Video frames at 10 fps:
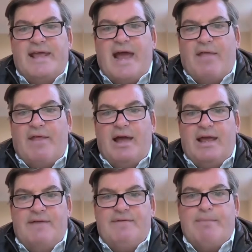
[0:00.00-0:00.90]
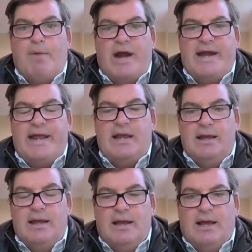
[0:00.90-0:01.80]
the other heavy mining
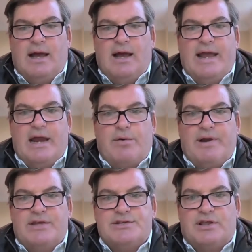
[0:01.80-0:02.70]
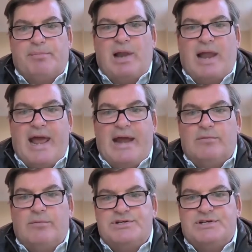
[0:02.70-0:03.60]
uh, areas on the
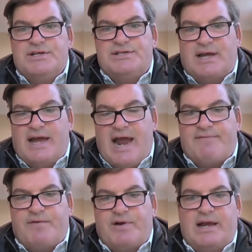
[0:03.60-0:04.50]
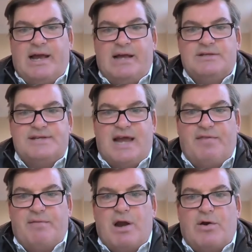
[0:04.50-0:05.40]
planet, which is uh, Africa,
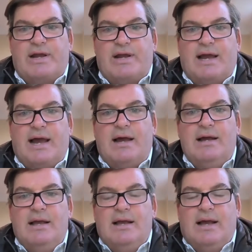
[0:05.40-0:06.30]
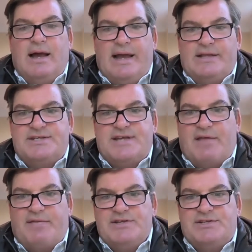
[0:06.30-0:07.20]
South America, uh, and
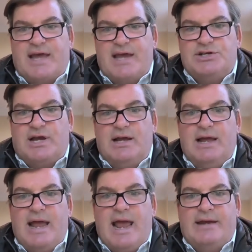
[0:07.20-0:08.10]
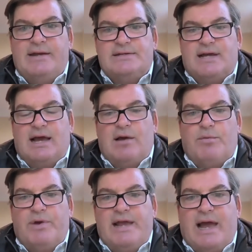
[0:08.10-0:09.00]
Southeast Asia. And uh,
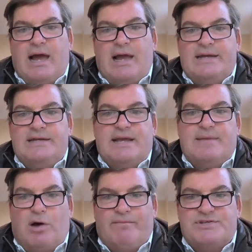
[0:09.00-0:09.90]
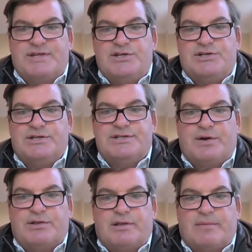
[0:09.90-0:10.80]
we are in deep conversations
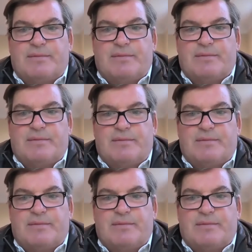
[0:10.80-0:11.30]
there at the moment.